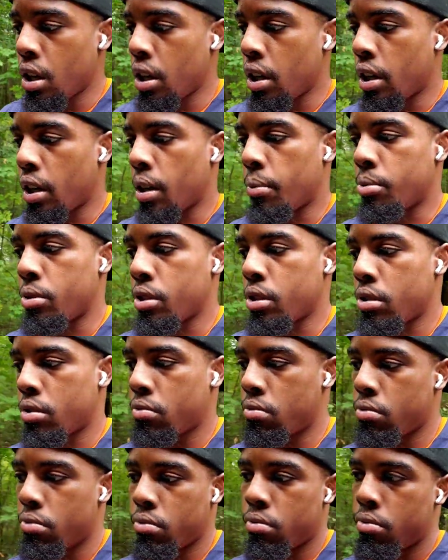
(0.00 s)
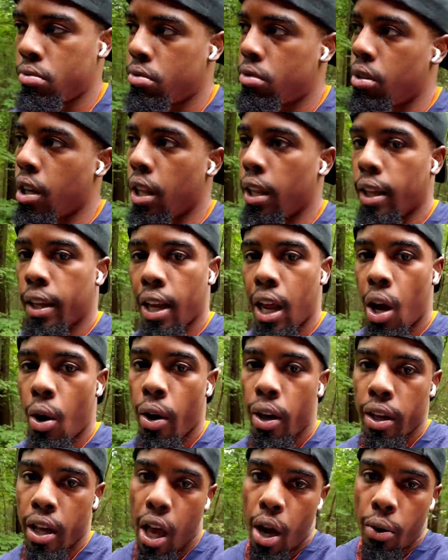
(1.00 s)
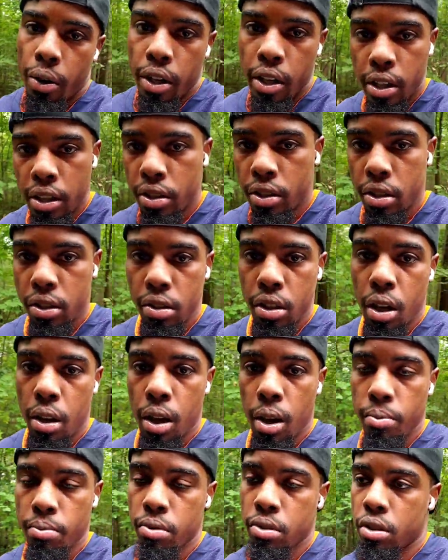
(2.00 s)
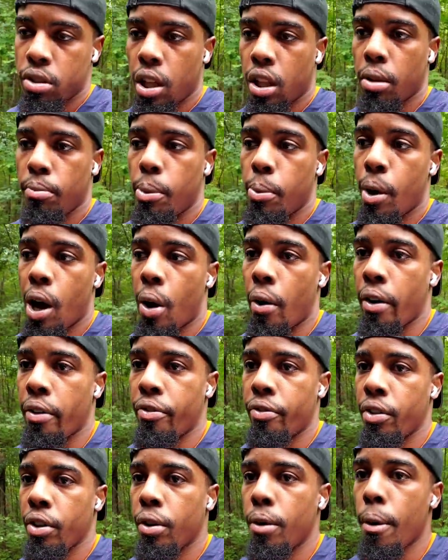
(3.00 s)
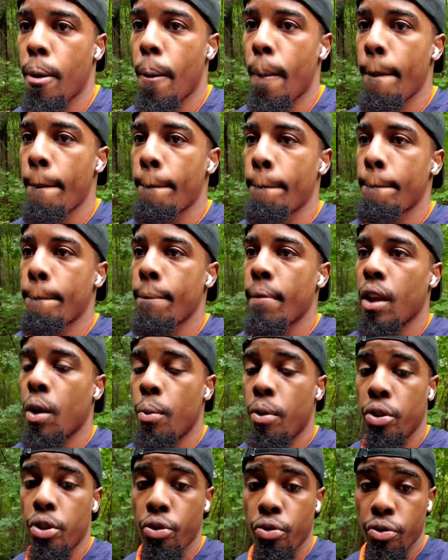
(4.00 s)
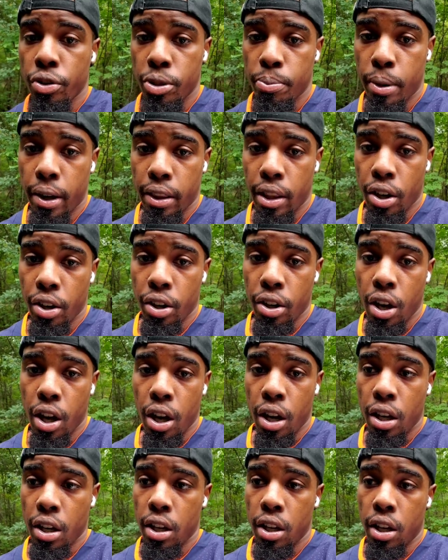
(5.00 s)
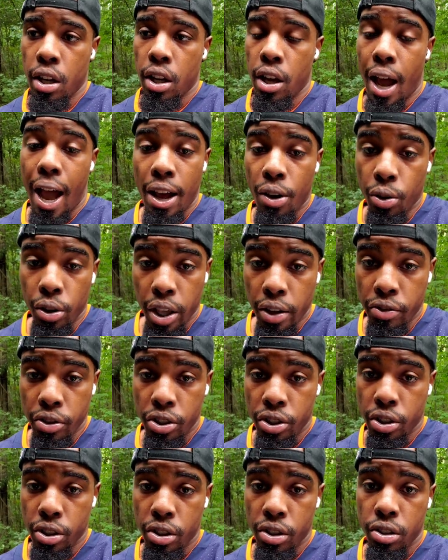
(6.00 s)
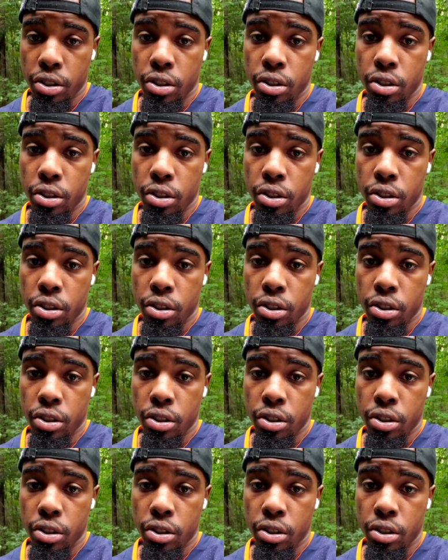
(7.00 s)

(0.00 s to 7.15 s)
and I'm just telling it how it is, and I'm just telling people how I feel, and whether you respect that or not, I don't give a shit.